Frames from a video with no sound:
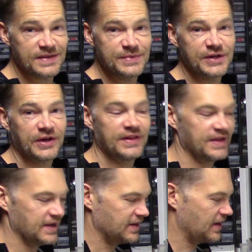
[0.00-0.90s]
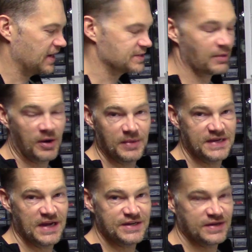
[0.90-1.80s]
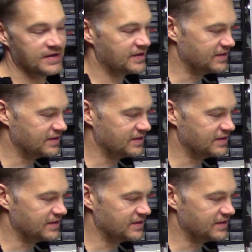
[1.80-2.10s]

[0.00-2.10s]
I'm still in the experimentation or